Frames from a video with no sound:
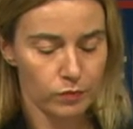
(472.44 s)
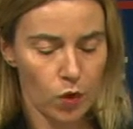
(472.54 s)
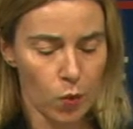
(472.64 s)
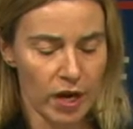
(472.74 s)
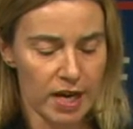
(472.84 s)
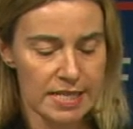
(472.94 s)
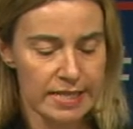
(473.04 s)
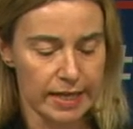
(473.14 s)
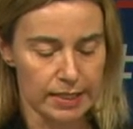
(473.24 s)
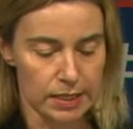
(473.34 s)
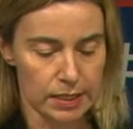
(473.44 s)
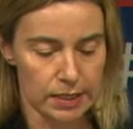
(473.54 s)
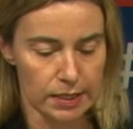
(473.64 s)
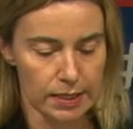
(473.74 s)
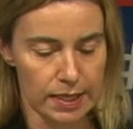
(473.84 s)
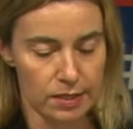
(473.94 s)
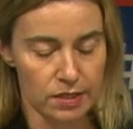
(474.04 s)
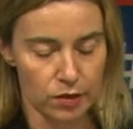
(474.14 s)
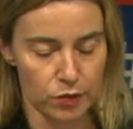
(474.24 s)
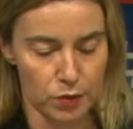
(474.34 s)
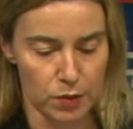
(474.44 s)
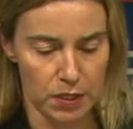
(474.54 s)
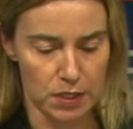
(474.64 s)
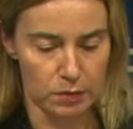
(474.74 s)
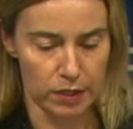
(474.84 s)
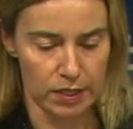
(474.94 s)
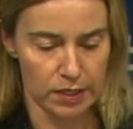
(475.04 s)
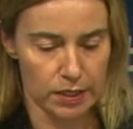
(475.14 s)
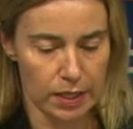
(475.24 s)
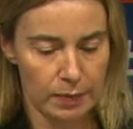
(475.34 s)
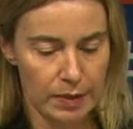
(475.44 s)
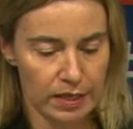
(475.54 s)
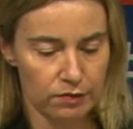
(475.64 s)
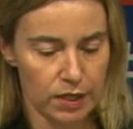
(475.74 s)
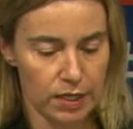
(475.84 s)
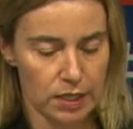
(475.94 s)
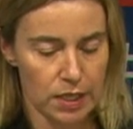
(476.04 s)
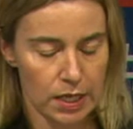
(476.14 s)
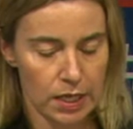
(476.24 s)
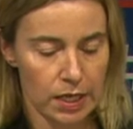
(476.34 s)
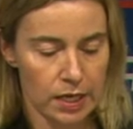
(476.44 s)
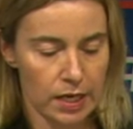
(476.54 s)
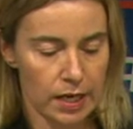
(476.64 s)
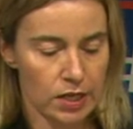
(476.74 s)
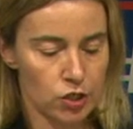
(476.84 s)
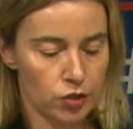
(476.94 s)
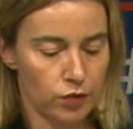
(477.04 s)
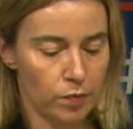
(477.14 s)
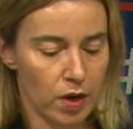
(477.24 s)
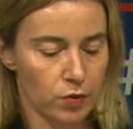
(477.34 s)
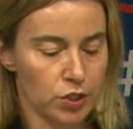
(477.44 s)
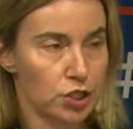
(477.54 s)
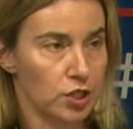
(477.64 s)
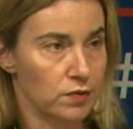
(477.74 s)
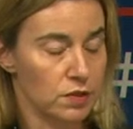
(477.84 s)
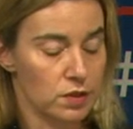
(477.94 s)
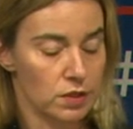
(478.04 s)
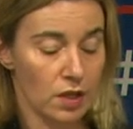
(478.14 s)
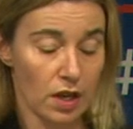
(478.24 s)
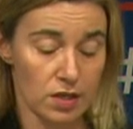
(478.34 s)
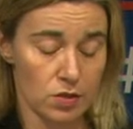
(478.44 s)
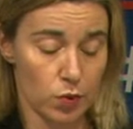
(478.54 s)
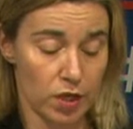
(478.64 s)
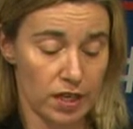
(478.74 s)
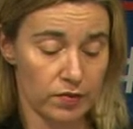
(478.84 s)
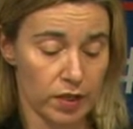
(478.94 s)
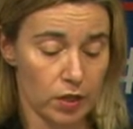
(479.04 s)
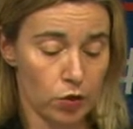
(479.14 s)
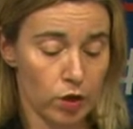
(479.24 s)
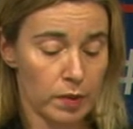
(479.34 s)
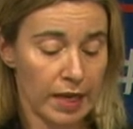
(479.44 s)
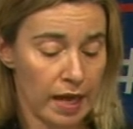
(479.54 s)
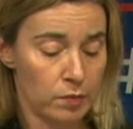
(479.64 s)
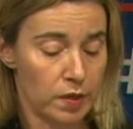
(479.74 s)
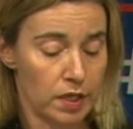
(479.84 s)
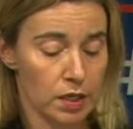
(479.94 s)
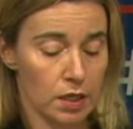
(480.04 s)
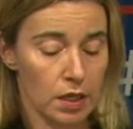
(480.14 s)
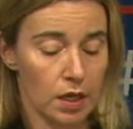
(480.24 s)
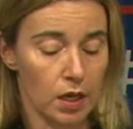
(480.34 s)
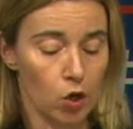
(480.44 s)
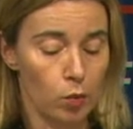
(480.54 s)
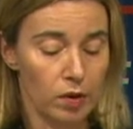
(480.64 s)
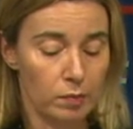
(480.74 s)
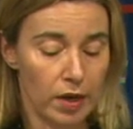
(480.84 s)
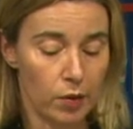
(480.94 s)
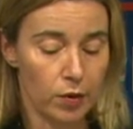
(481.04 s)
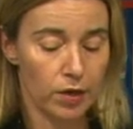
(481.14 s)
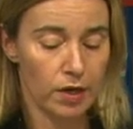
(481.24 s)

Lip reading: where I stand and say a few things on that. I believe that in an age of power shifts, as we are living, Europe can be a global power